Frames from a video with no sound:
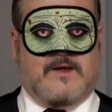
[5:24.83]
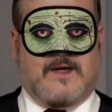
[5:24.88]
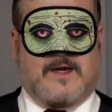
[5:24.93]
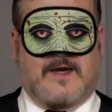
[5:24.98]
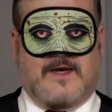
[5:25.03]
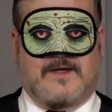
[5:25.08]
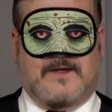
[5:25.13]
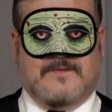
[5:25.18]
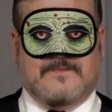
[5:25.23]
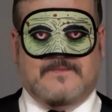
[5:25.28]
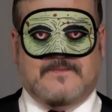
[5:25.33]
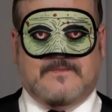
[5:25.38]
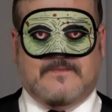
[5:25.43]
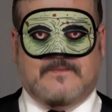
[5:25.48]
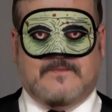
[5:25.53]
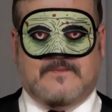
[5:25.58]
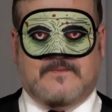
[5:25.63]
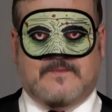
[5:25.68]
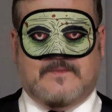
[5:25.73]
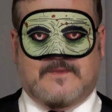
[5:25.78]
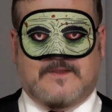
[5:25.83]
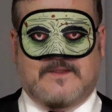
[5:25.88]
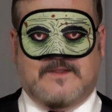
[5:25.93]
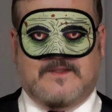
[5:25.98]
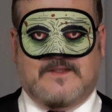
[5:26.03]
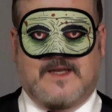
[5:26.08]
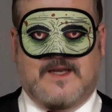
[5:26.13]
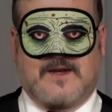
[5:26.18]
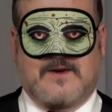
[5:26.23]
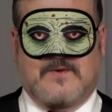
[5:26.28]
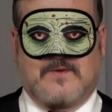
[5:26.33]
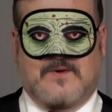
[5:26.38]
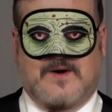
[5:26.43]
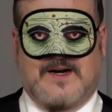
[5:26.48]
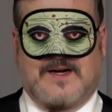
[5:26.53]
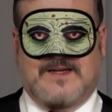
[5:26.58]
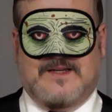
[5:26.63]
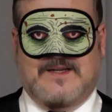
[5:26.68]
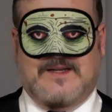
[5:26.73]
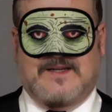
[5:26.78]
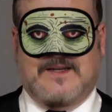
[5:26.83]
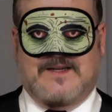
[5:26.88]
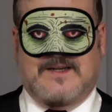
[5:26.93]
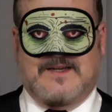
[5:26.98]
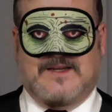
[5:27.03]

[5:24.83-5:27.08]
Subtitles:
Okay. That one.